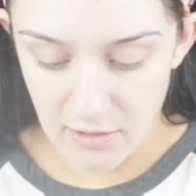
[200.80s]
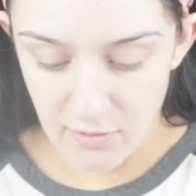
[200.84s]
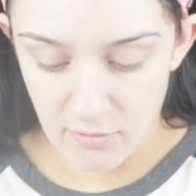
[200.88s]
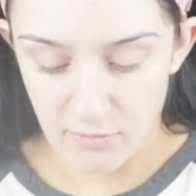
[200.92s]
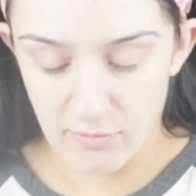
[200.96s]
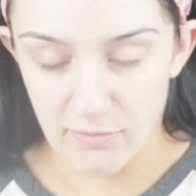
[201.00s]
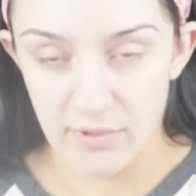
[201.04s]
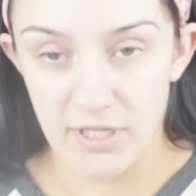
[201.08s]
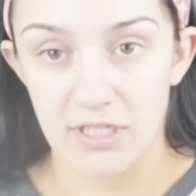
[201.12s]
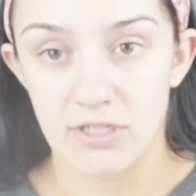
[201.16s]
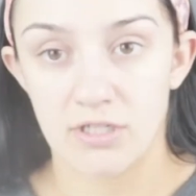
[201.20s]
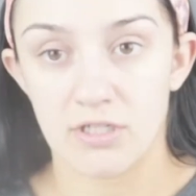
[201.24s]

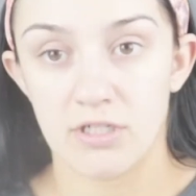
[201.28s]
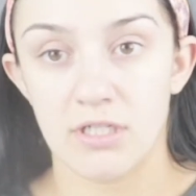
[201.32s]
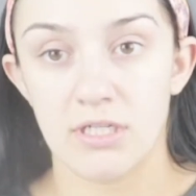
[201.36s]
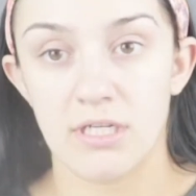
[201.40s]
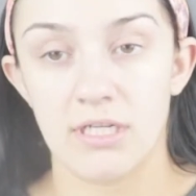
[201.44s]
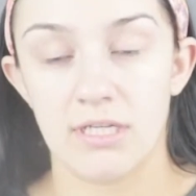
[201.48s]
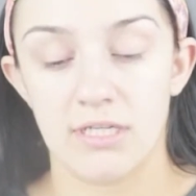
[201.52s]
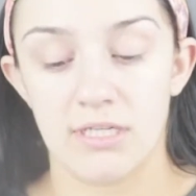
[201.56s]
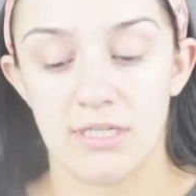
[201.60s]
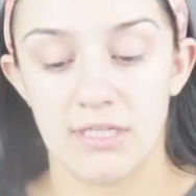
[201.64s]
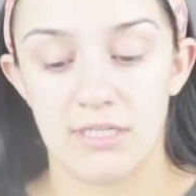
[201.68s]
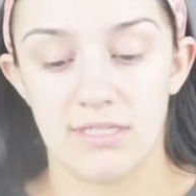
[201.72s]
which
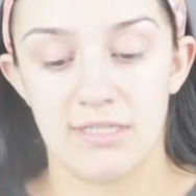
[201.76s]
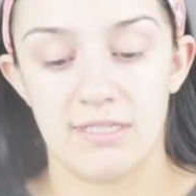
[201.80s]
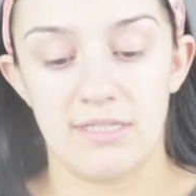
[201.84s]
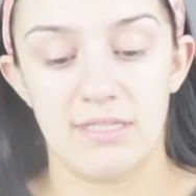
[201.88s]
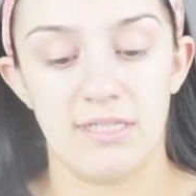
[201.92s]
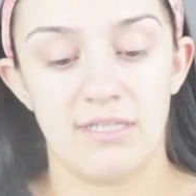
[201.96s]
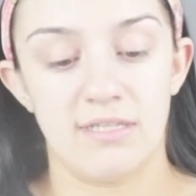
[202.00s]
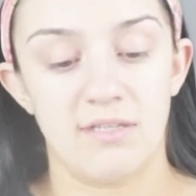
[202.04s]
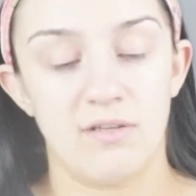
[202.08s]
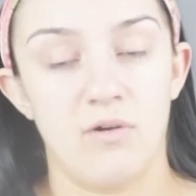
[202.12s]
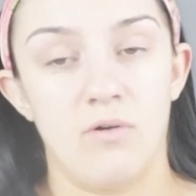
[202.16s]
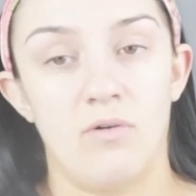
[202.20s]
is
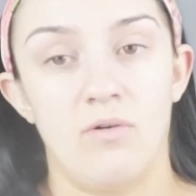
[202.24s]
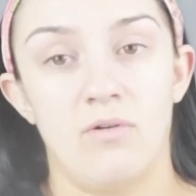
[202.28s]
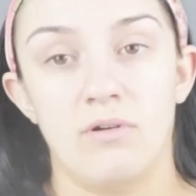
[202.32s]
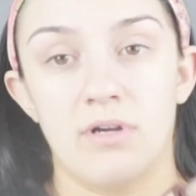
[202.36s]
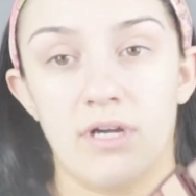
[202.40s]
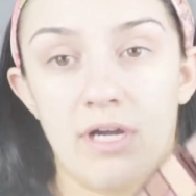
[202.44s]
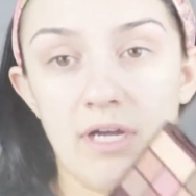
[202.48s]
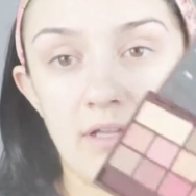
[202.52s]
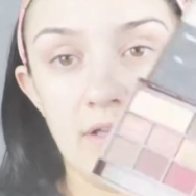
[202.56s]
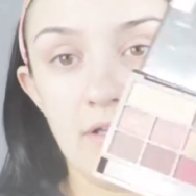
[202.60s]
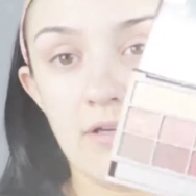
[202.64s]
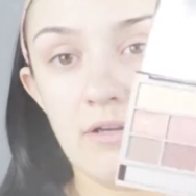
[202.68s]
this gold
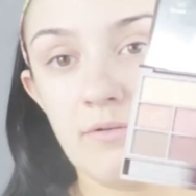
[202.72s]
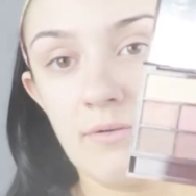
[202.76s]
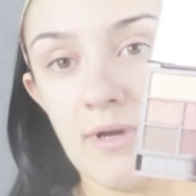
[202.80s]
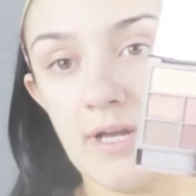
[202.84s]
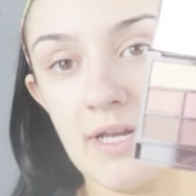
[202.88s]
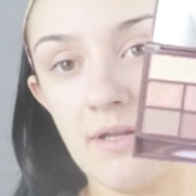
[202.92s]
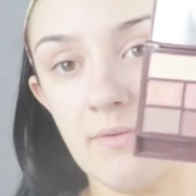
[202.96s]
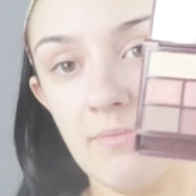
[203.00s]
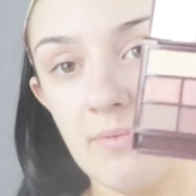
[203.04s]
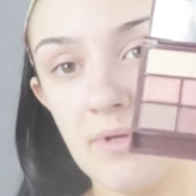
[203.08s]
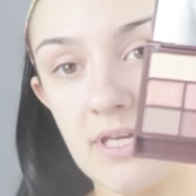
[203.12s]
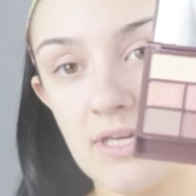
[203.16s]
color
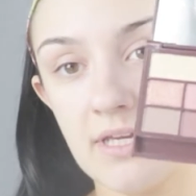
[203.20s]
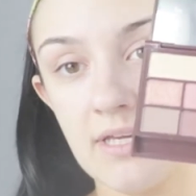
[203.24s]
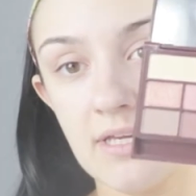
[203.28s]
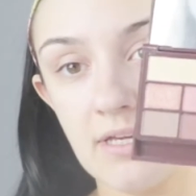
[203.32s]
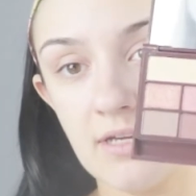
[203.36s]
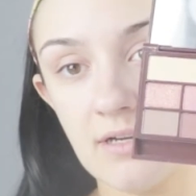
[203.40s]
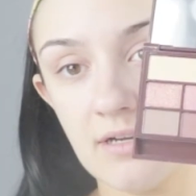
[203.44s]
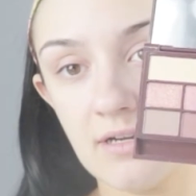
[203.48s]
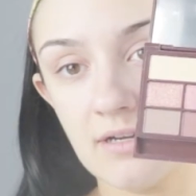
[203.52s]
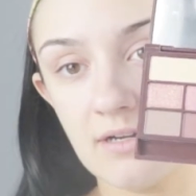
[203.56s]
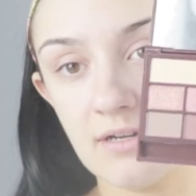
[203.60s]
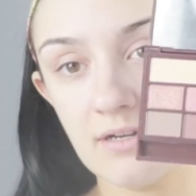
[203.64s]
right up
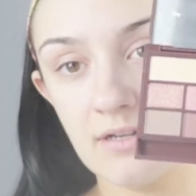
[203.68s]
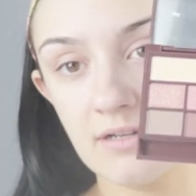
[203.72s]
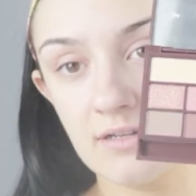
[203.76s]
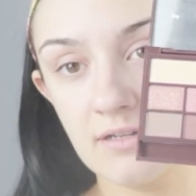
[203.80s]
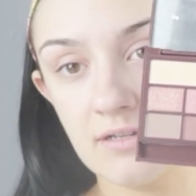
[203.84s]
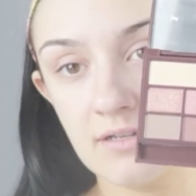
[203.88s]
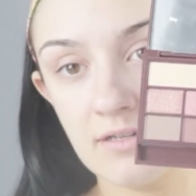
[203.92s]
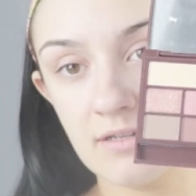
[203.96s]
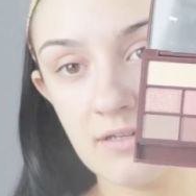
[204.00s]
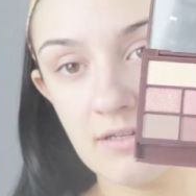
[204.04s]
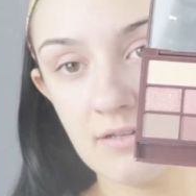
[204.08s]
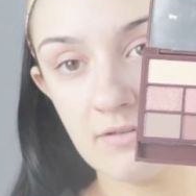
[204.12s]
here.
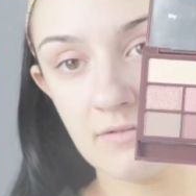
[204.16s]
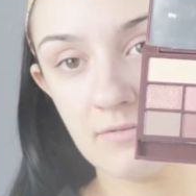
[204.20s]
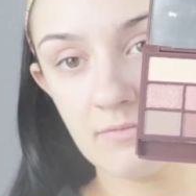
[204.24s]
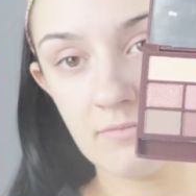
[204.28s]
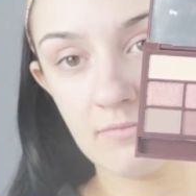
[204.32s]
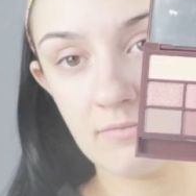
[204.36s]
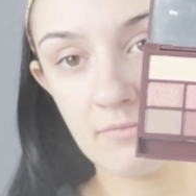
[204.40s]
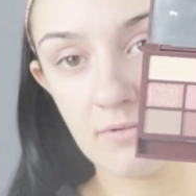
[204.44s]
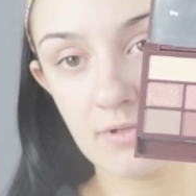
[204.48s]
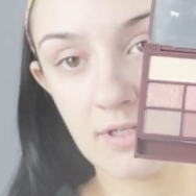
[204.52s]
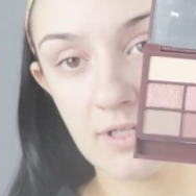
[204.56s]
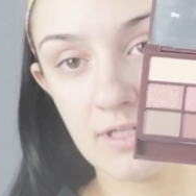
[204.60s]

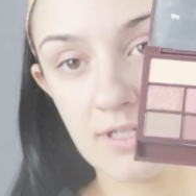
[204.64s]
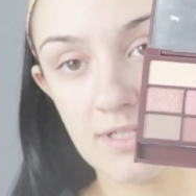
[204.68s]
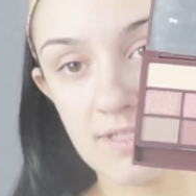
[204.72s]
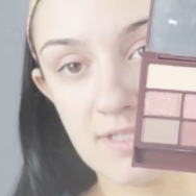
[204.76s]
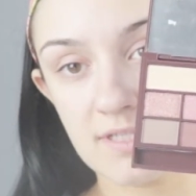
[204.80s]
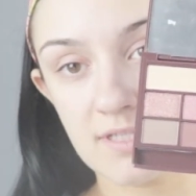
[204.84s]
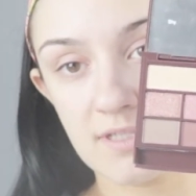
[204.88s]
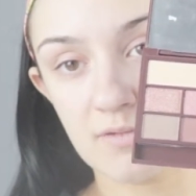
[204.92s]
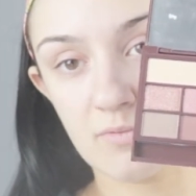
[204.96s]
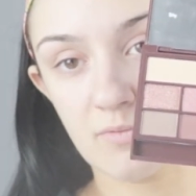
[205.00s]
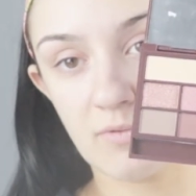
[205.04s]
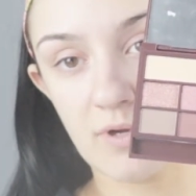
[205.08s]
We're gonna
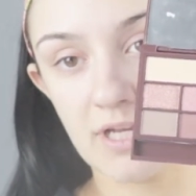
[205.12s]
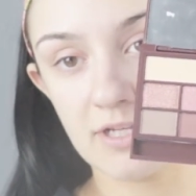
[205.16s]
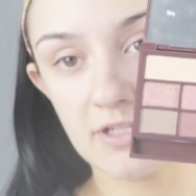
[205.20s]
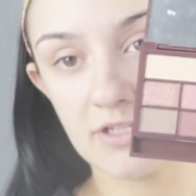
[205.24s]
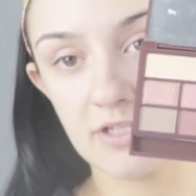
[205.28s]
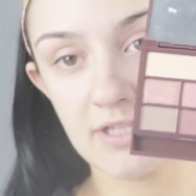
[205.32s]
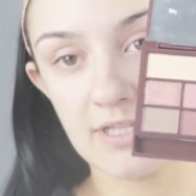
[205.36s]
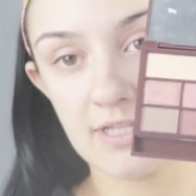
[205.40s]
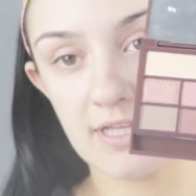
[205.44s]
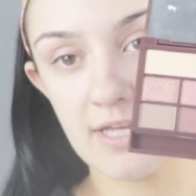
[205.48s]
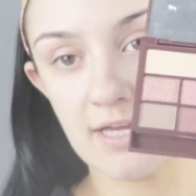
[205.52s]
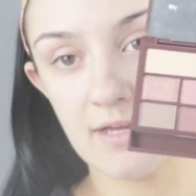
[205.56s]
swatch
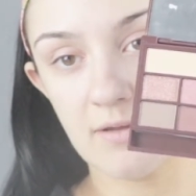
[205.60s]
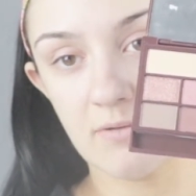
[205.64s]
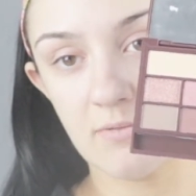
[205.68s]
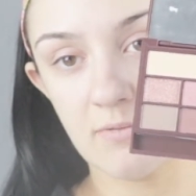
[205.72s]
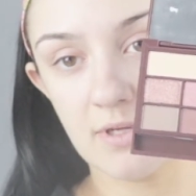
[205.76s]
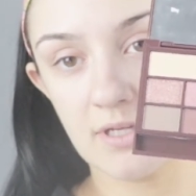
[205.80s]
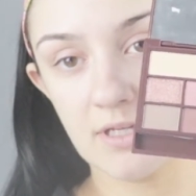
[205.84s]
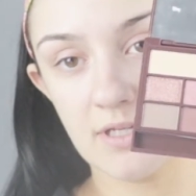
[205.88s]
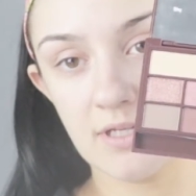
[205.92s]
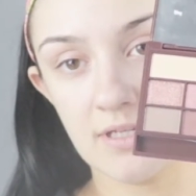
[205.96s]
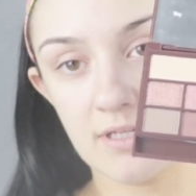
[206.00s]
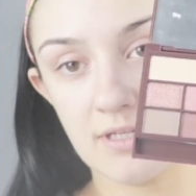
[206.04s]
that
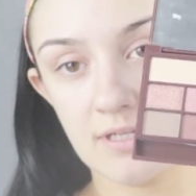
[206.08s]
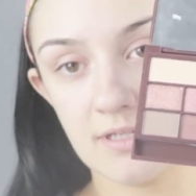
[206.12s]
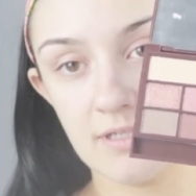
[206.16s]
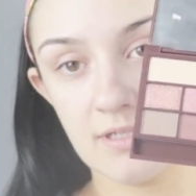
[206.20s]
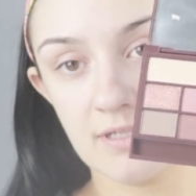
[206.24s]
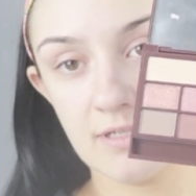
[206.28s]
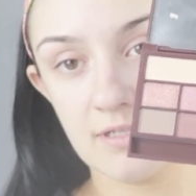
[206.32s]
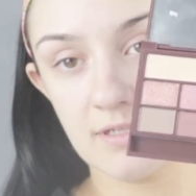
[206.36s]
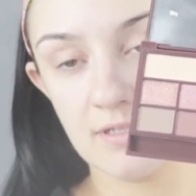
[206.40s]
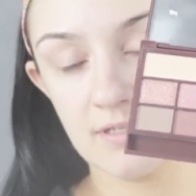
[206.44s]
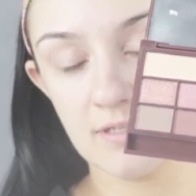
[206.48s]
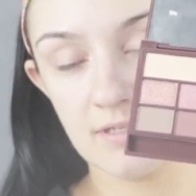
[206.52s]
one.